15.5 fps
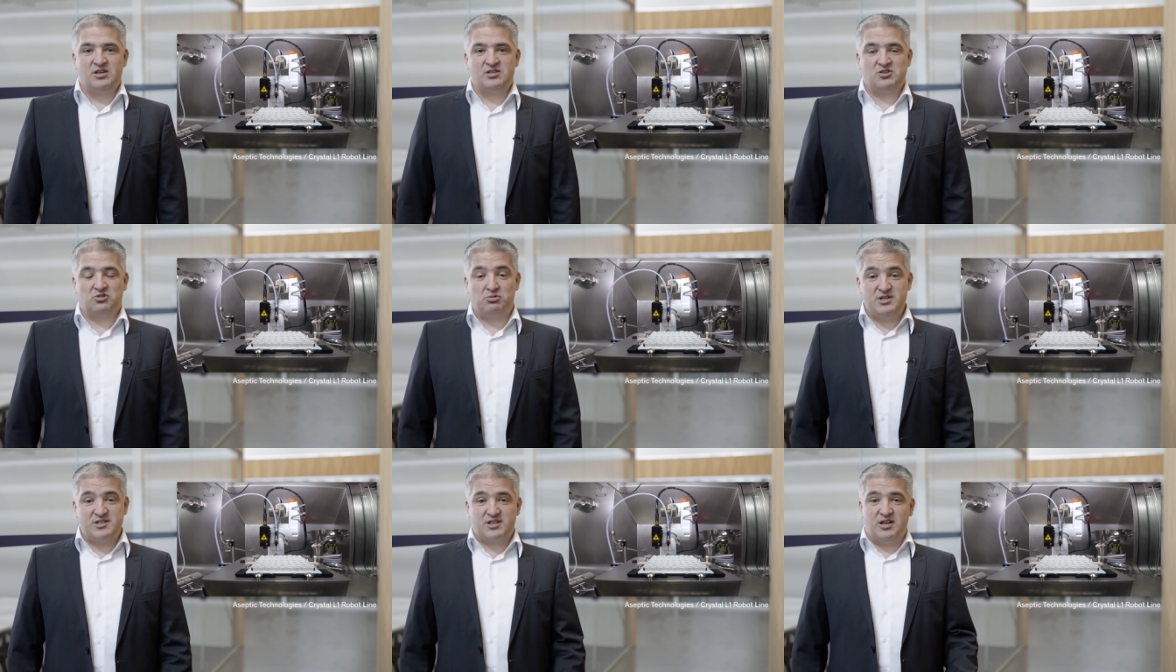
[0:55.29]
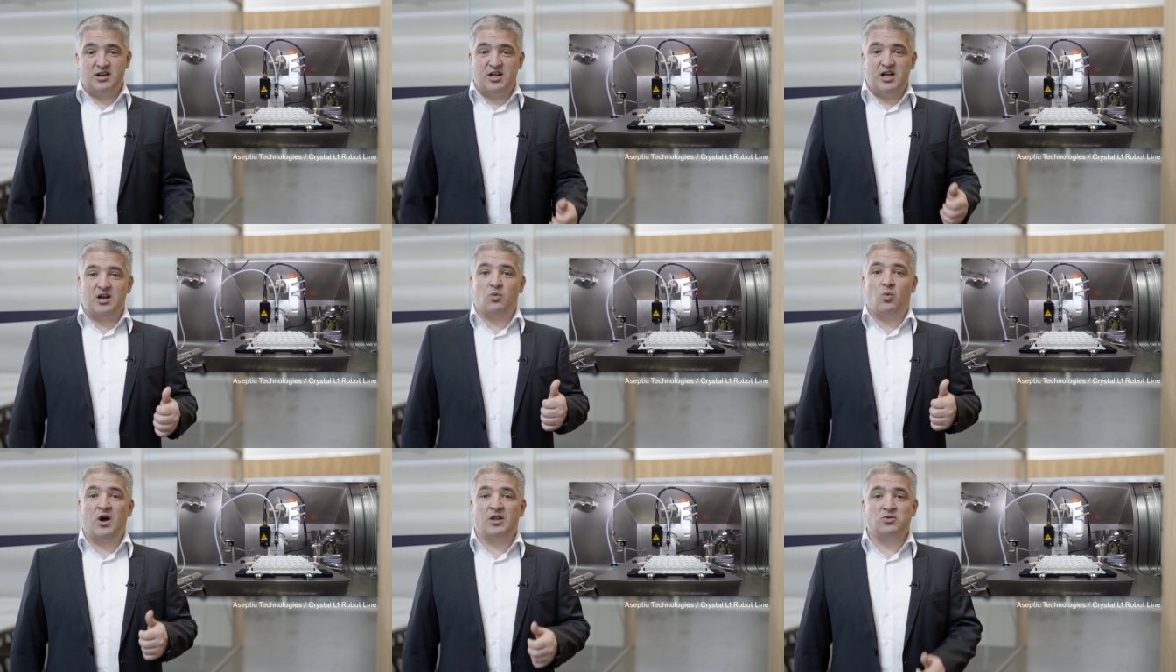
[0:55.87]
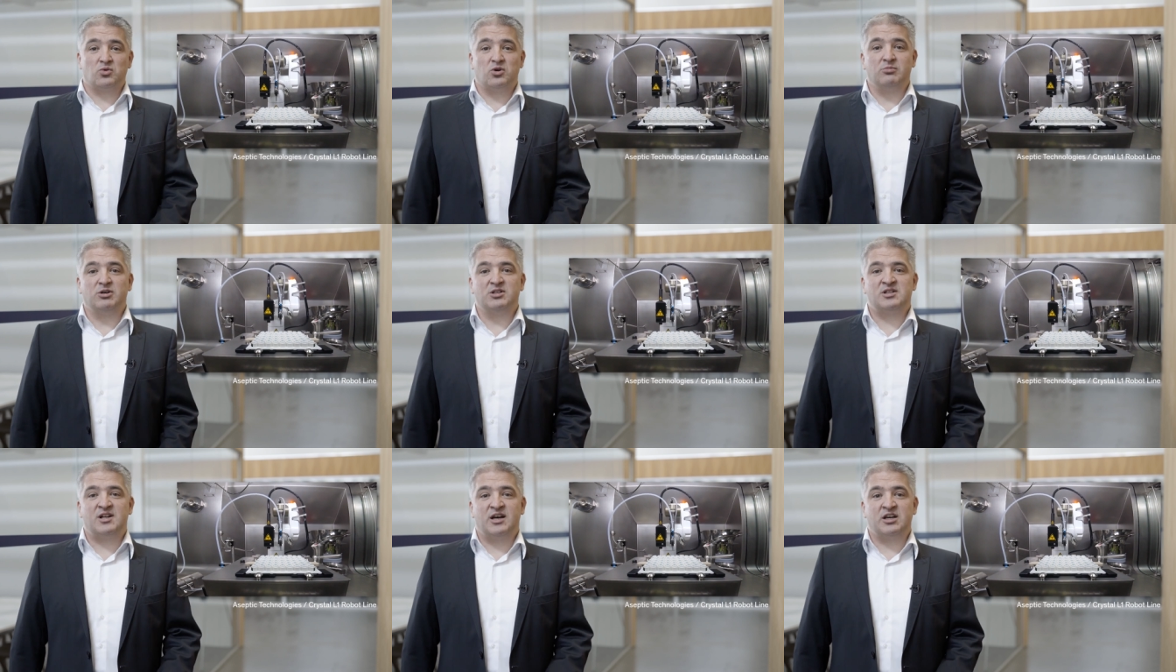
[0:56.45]
The Crystal L1
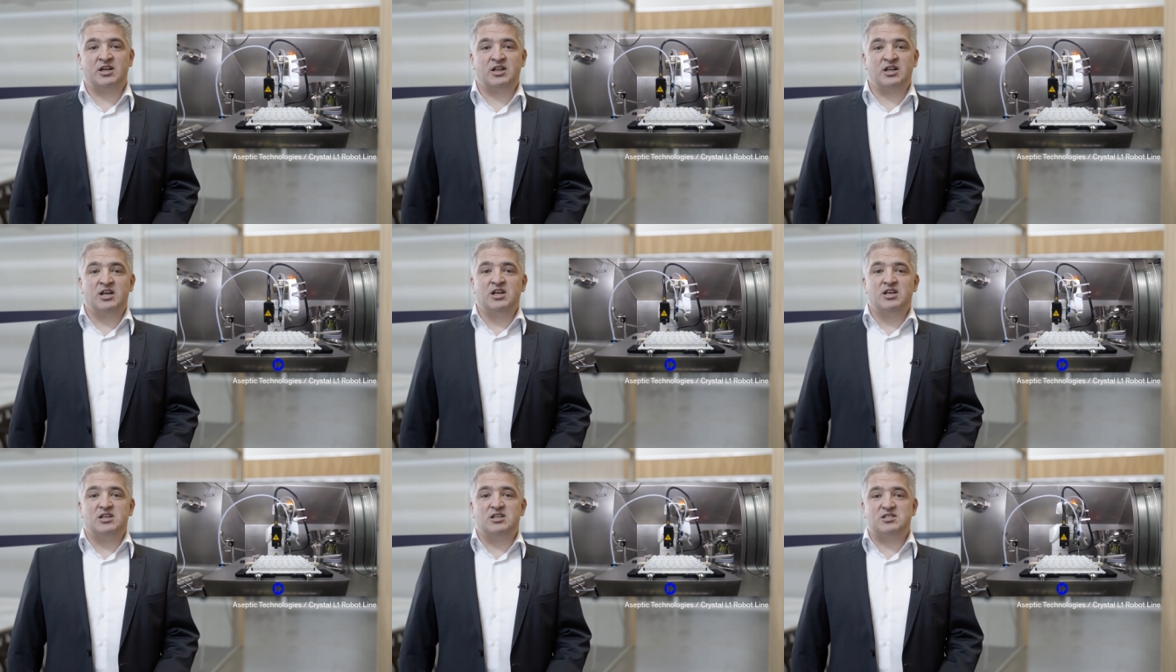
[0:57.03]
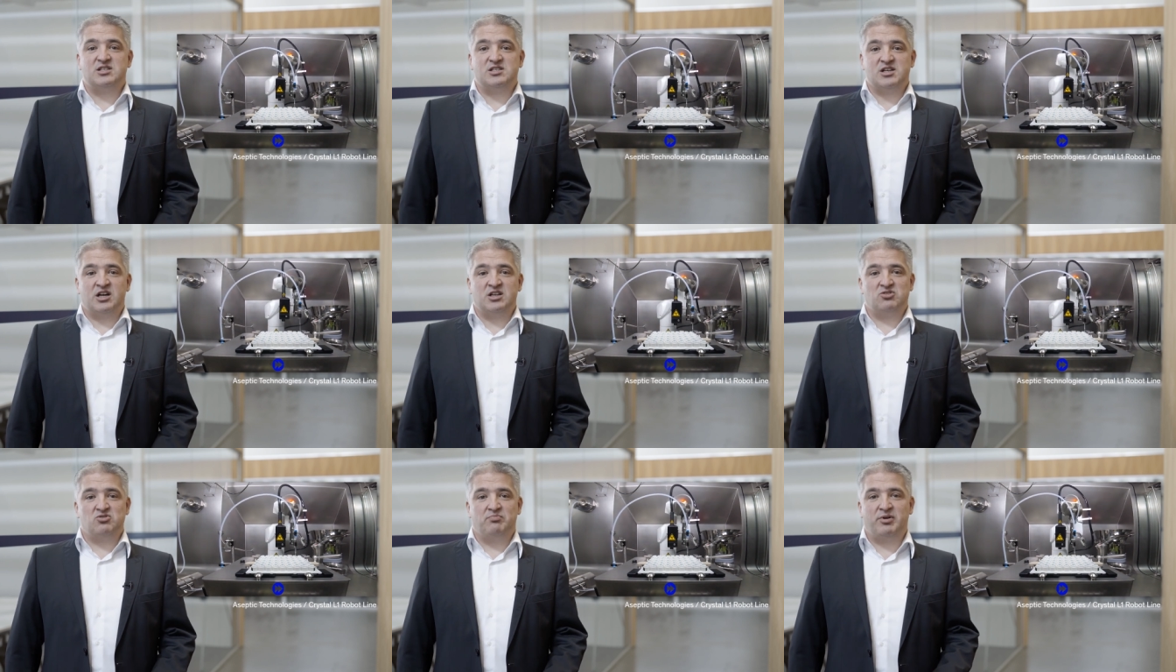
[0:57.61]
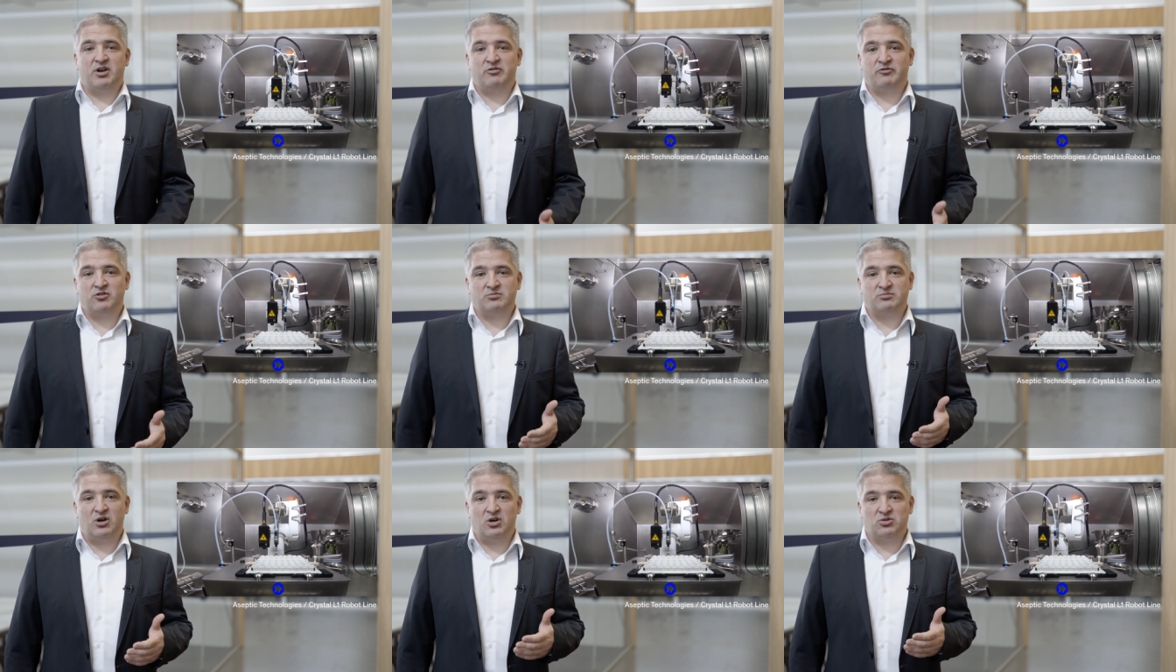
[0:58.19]
robot line is designed to
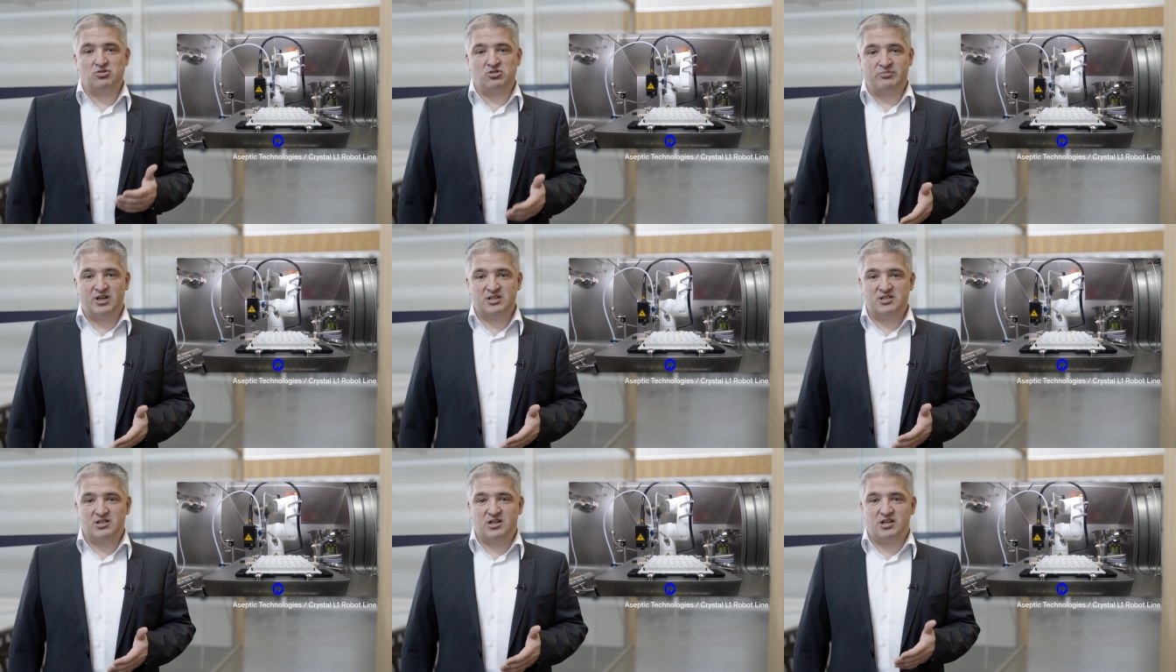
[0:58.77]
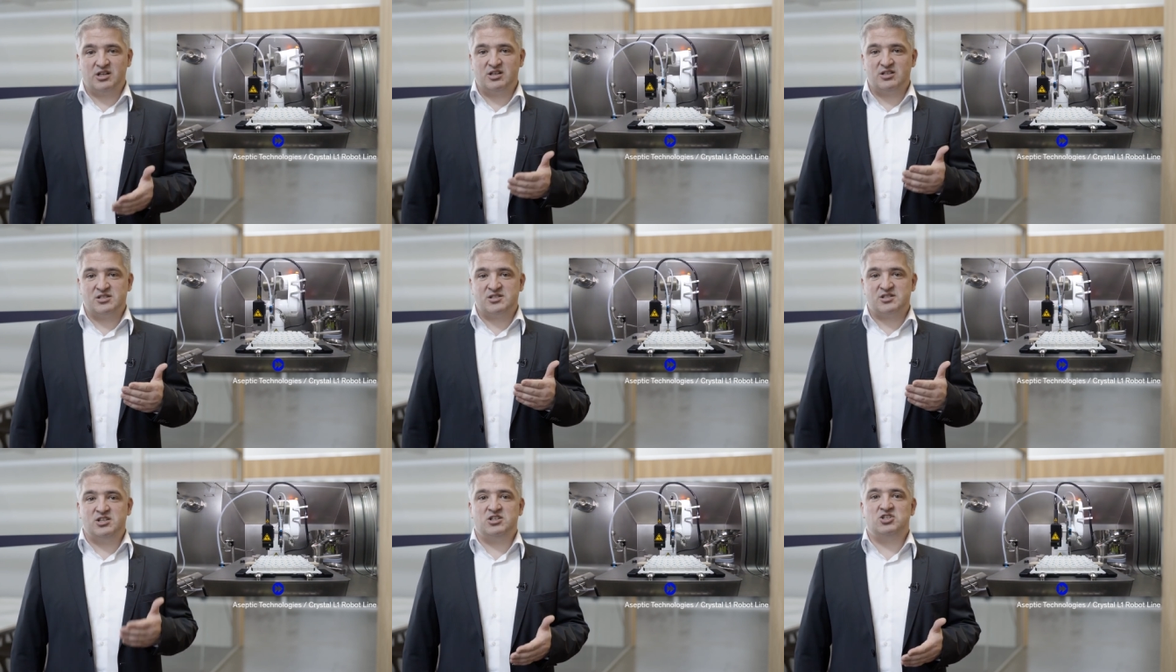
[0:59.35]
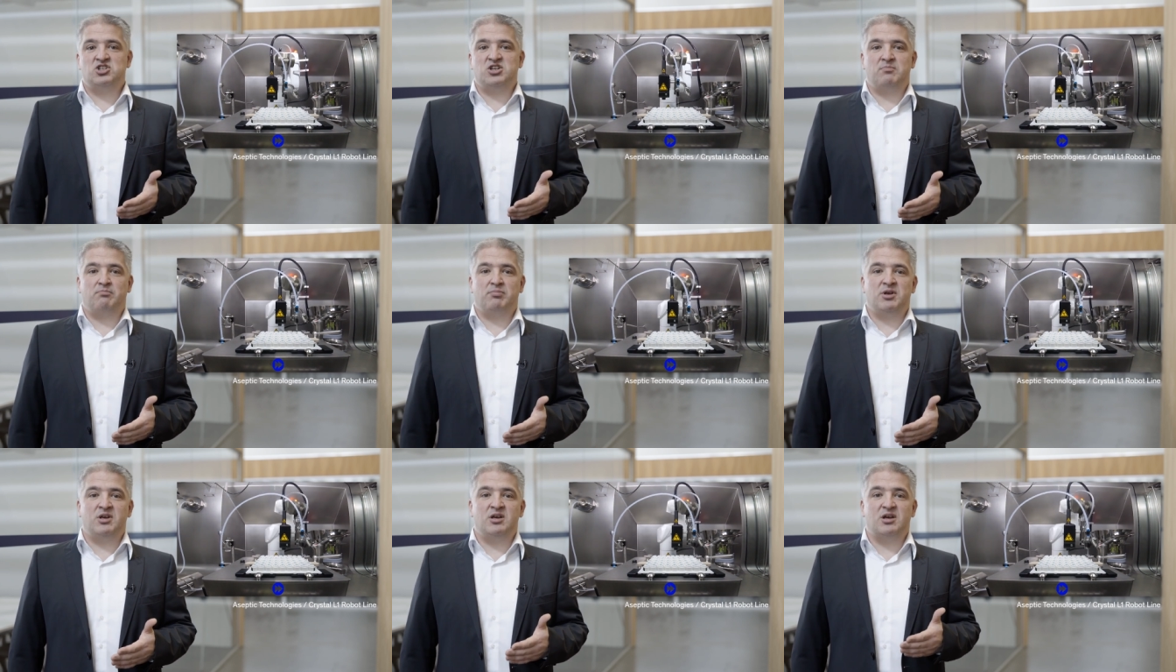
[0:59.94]
perform automatically
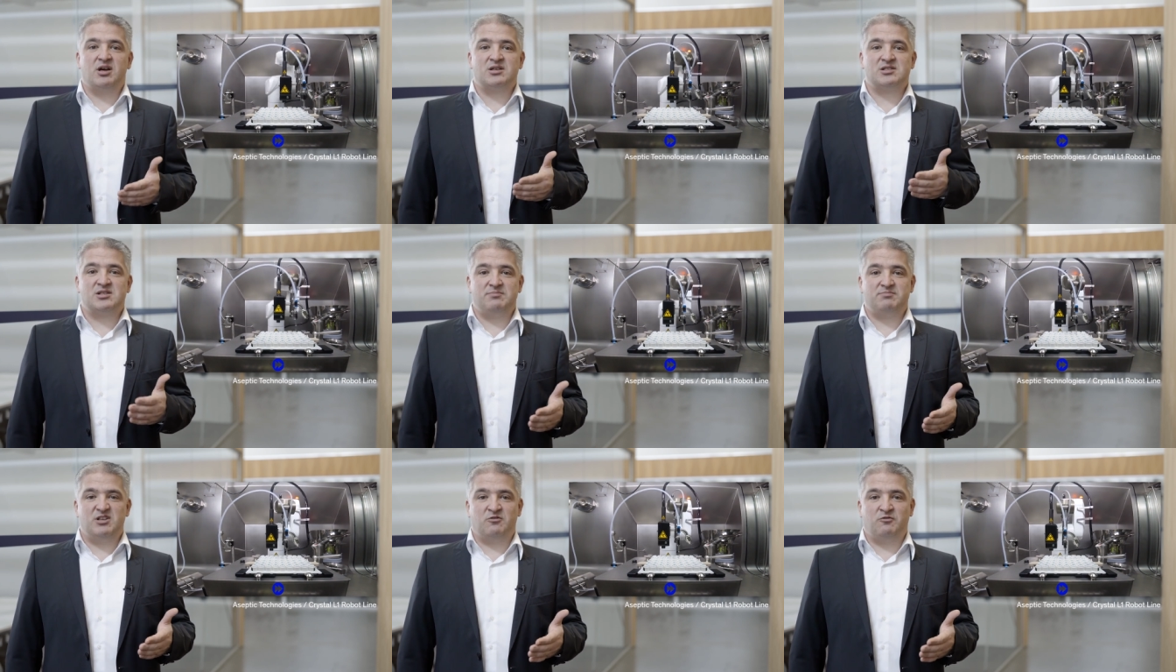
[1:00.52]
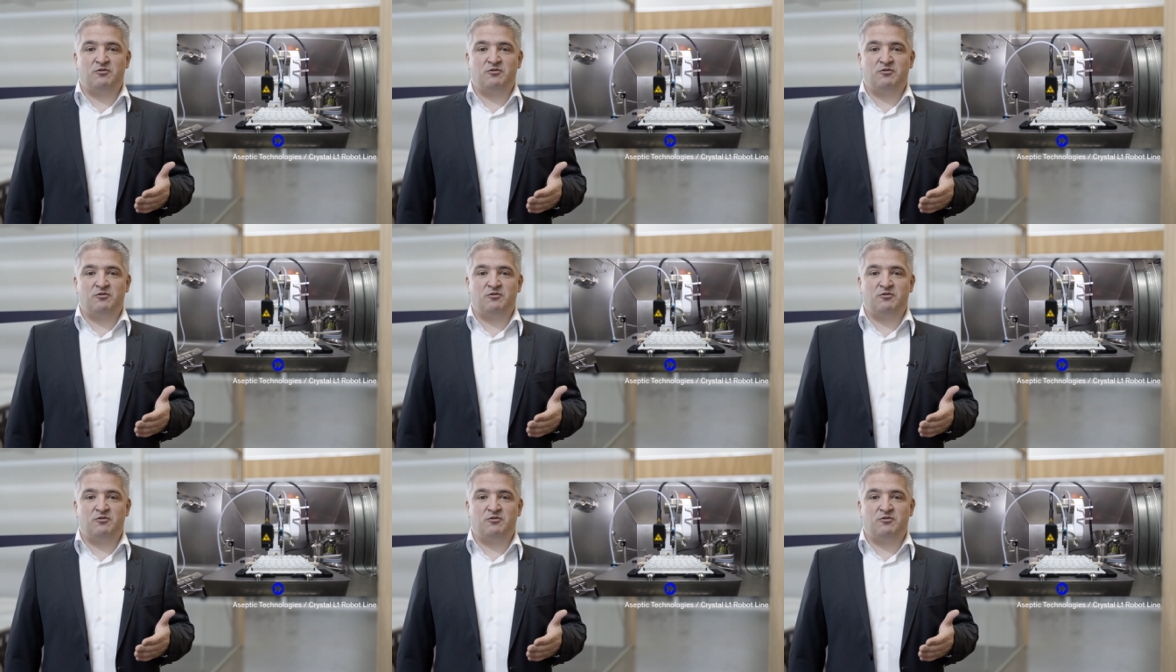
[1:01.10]
CGMP aseptic